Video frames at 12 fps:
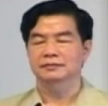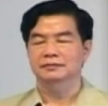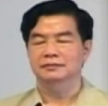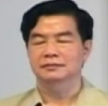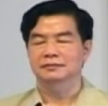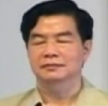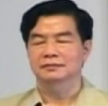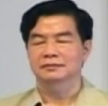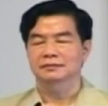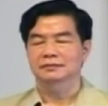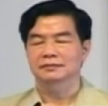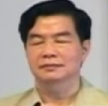
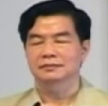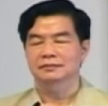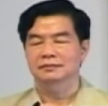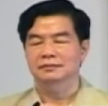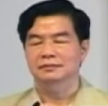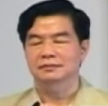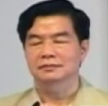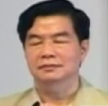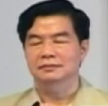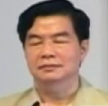(no one is talking)